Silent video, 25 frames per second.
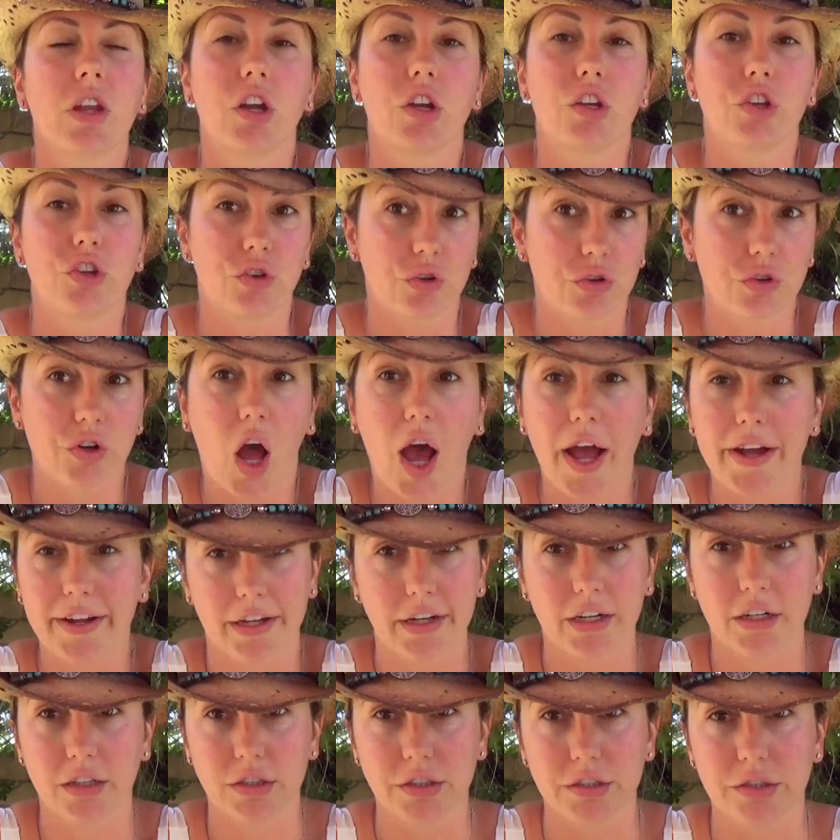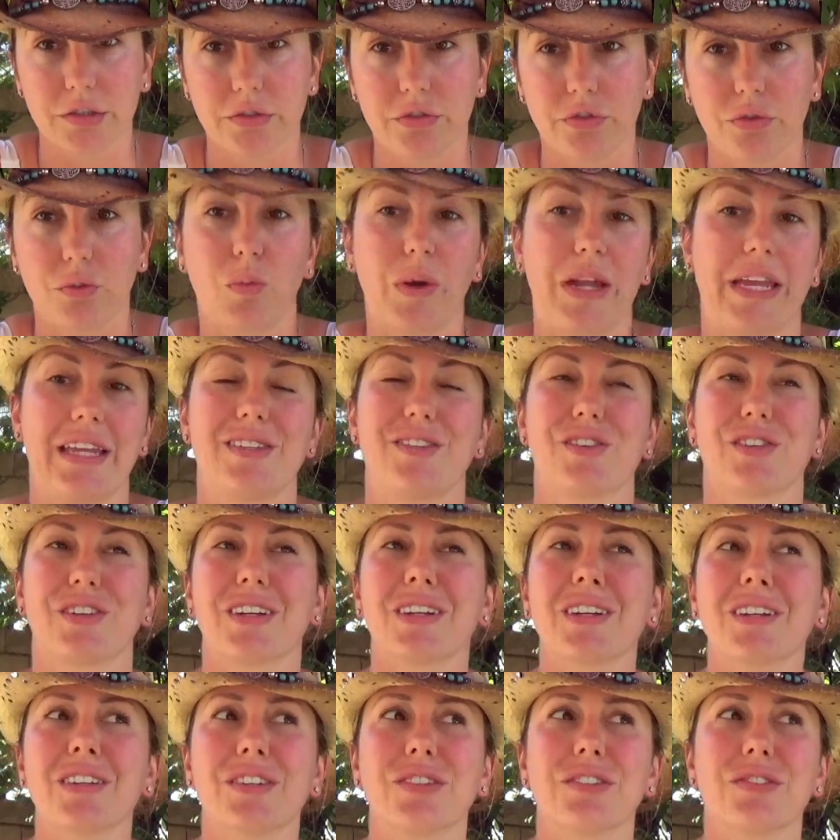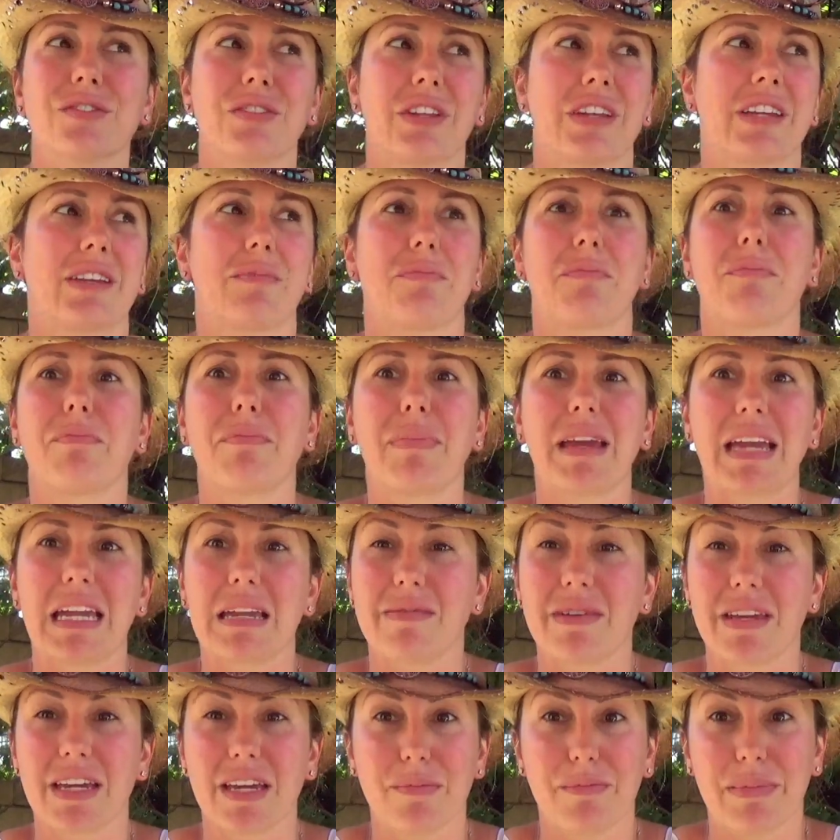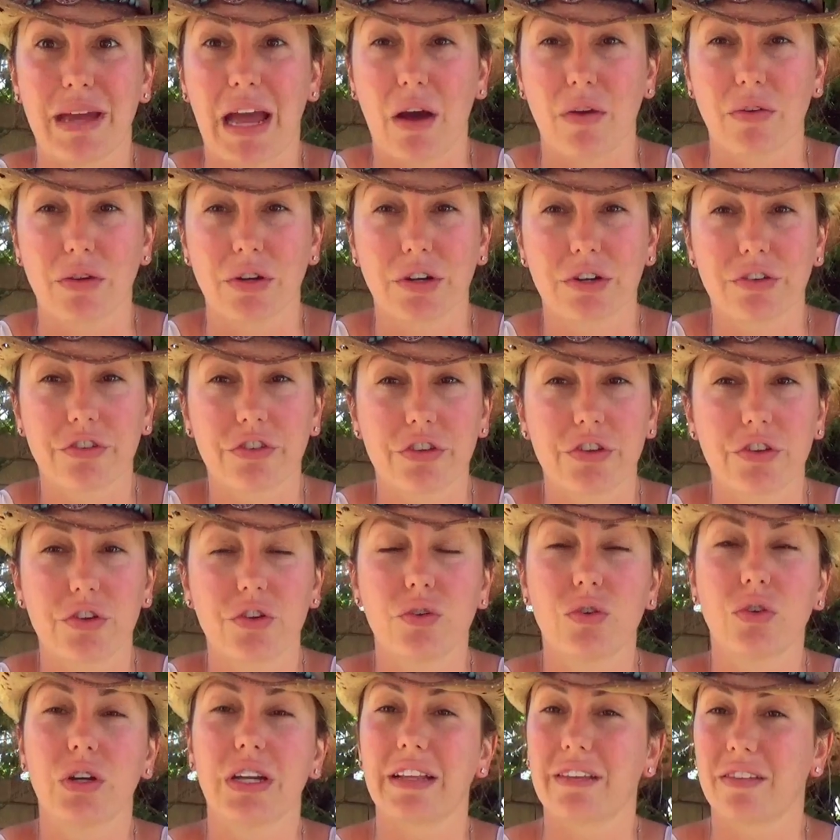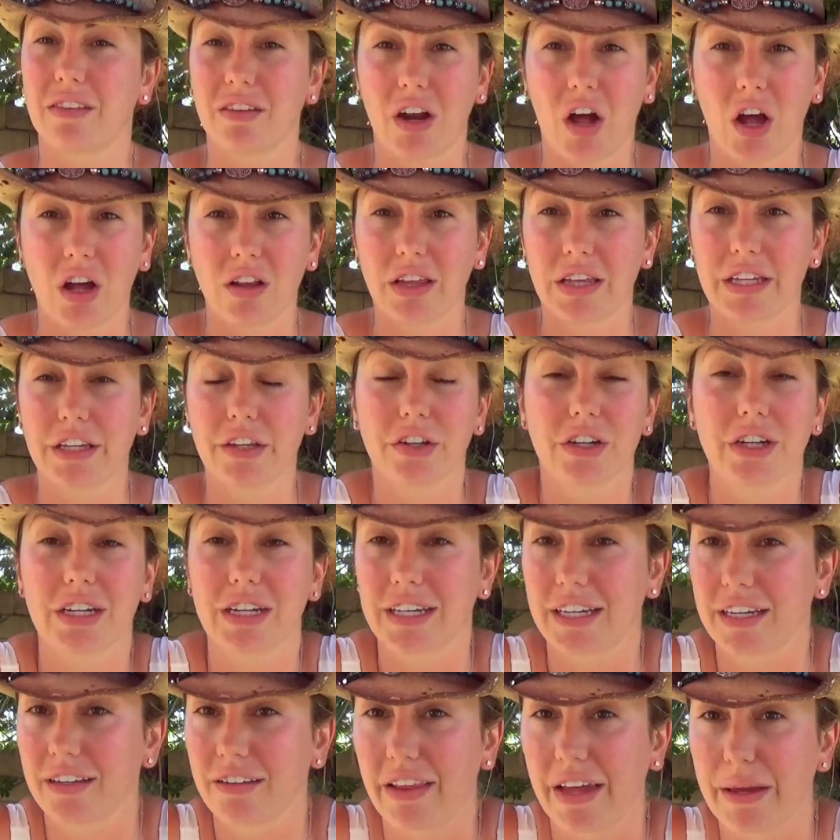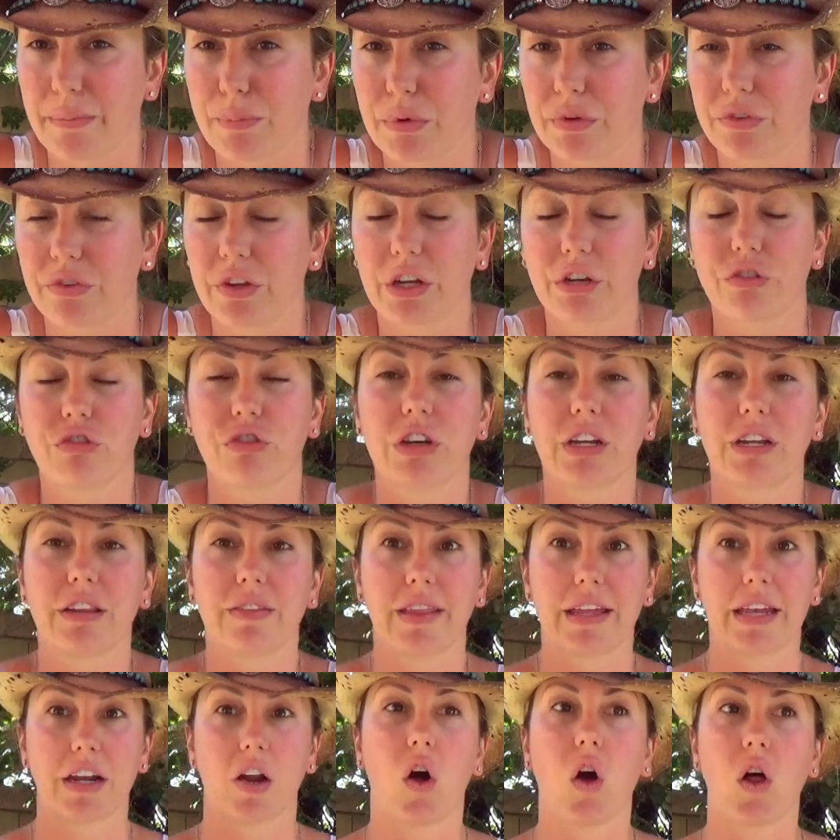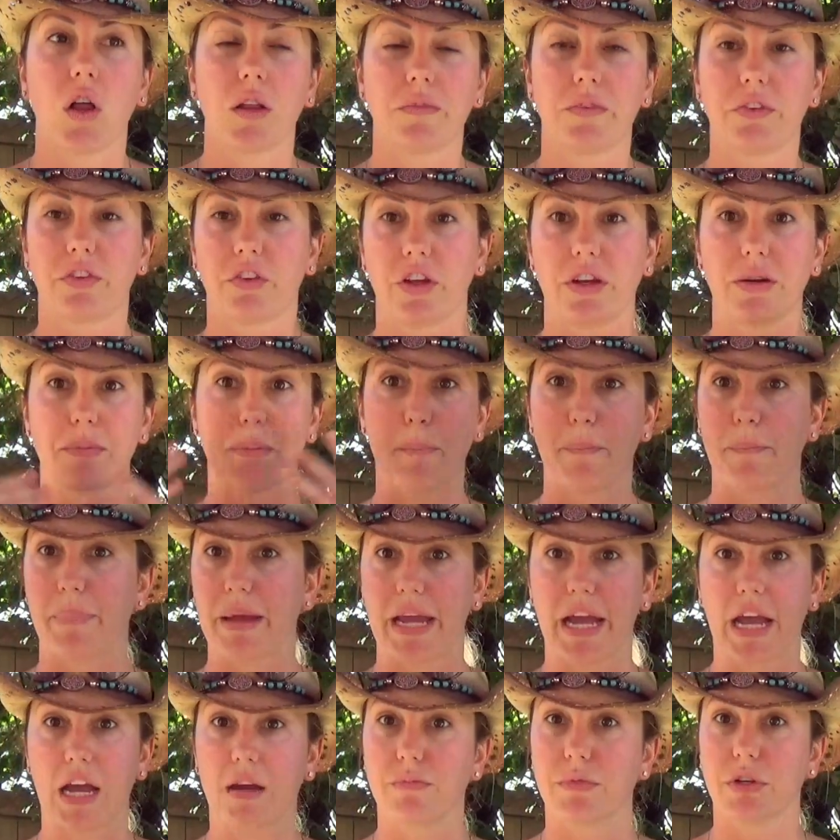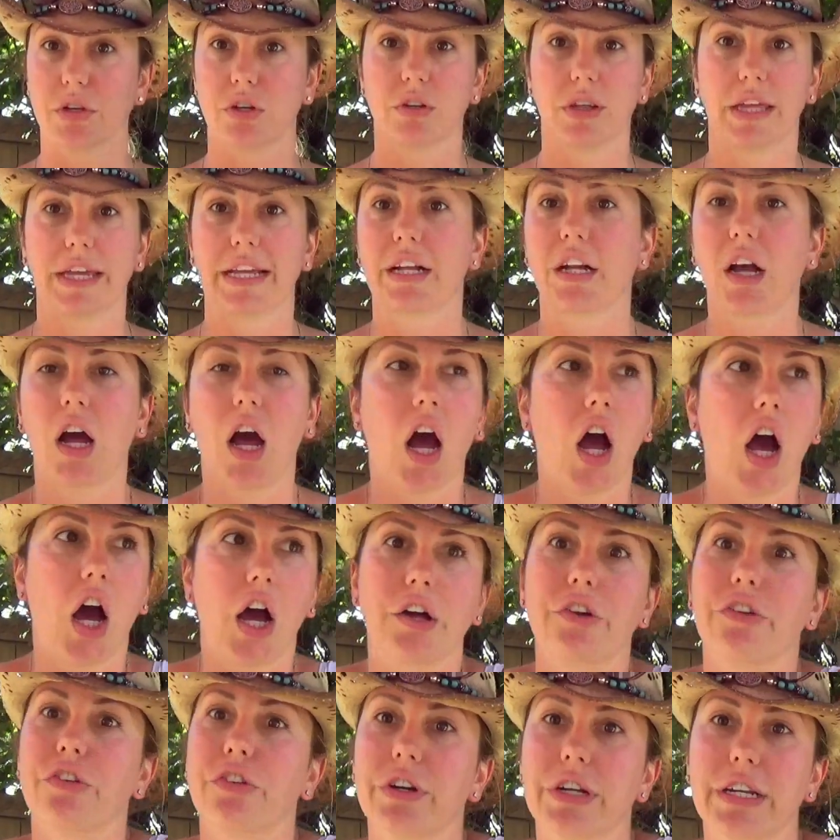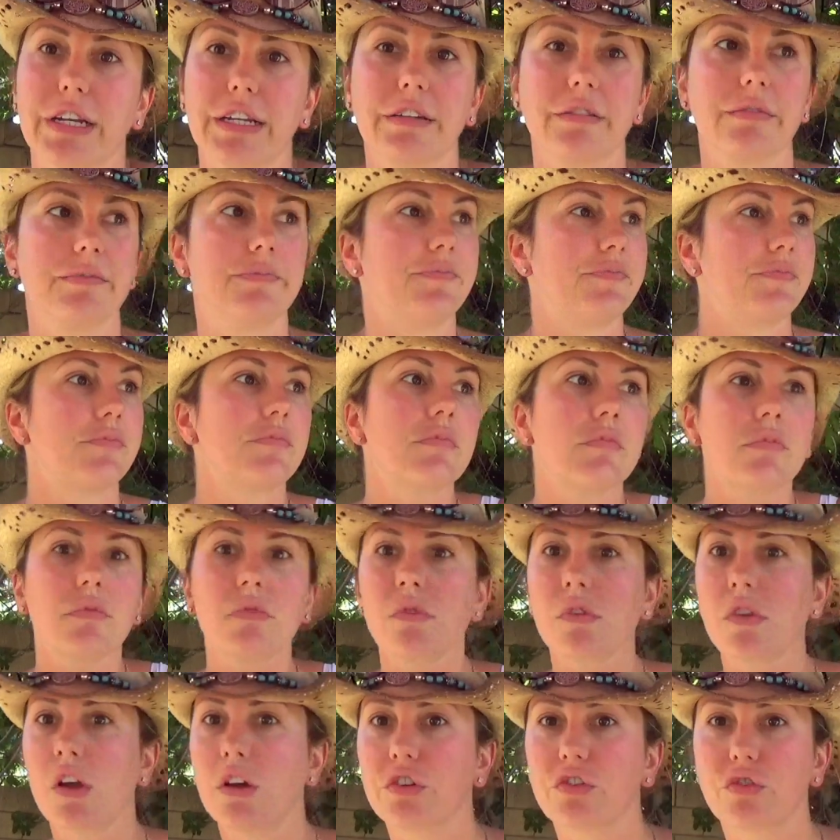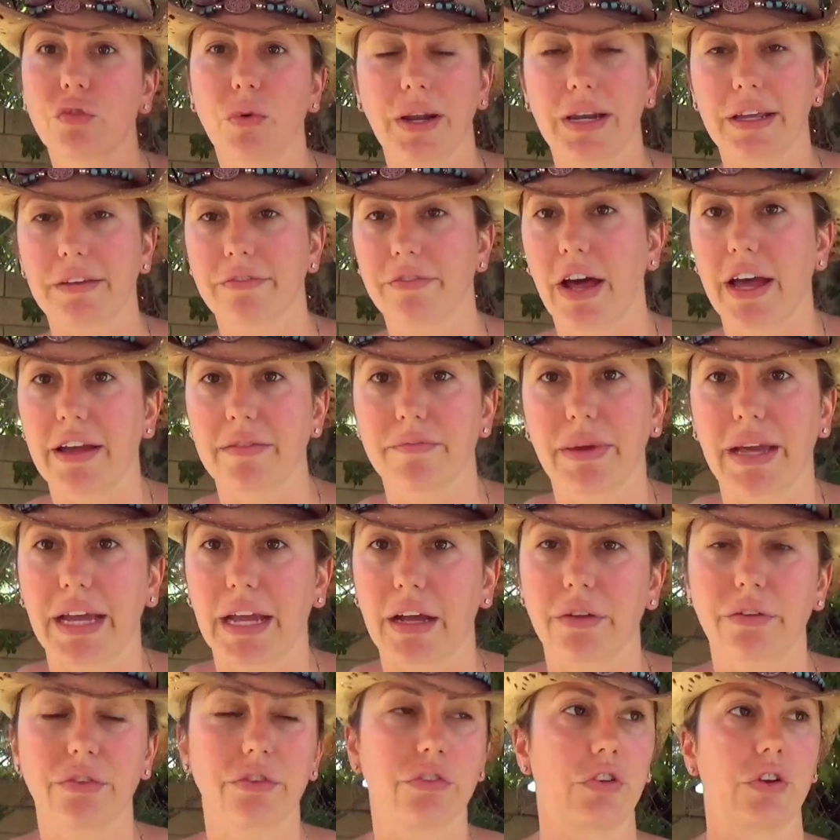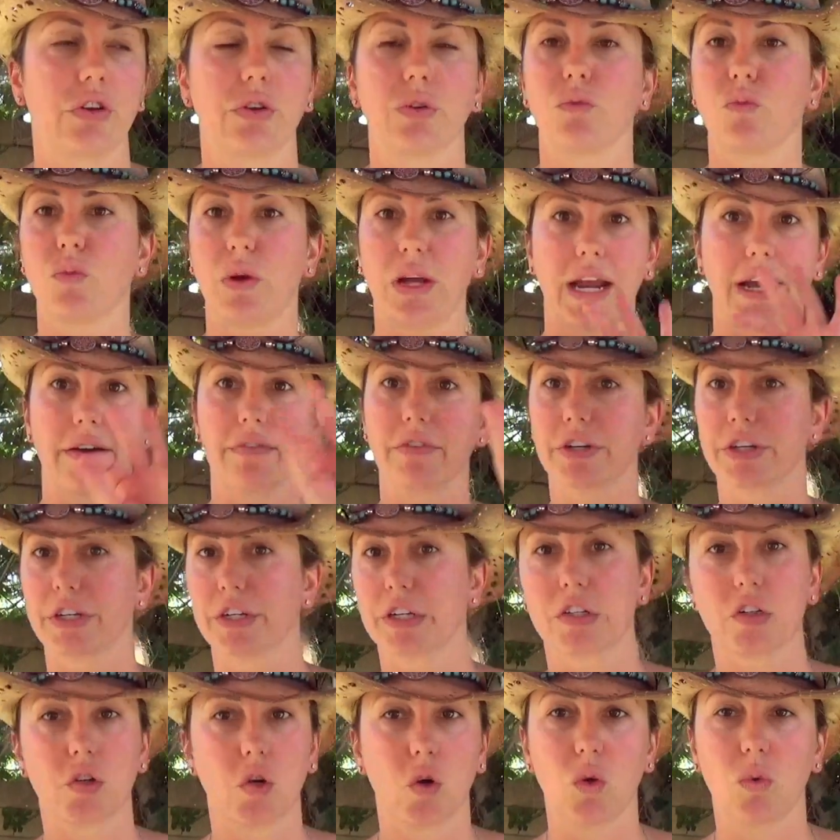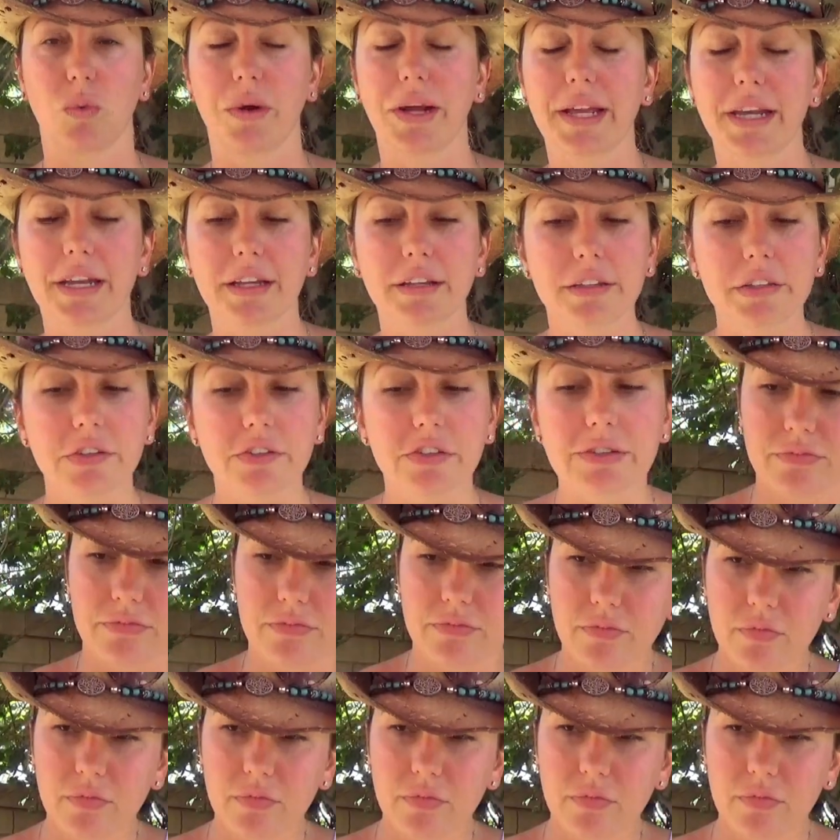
you're not gonna lose weight. You're gonna lose like maybe a pound or 2. It's not like you're gonna get liposuction and then all of a sudden, bam, you're like 125 pounds or whatever your goal weight is.